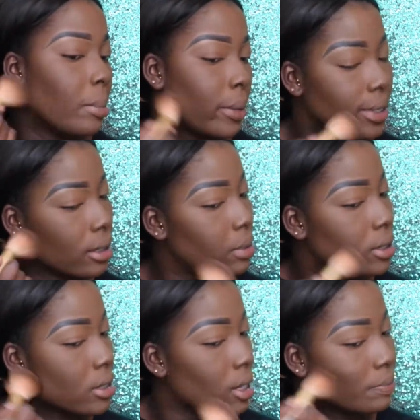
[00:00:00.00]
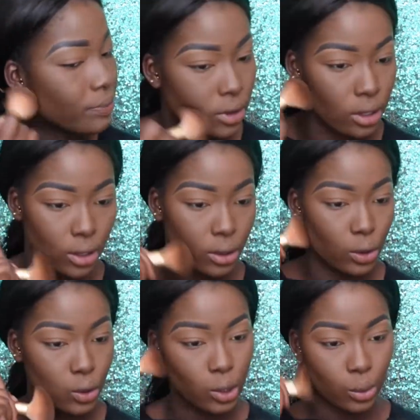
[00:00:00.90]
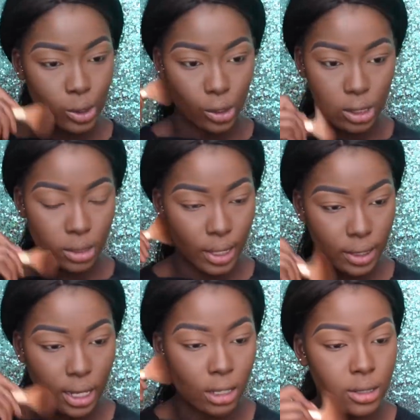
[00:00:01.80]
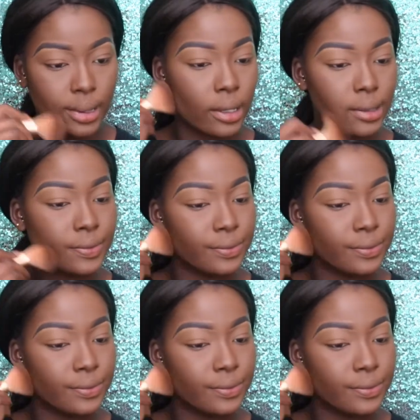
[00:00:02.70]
but we did put some. So we do need to blend that out as well.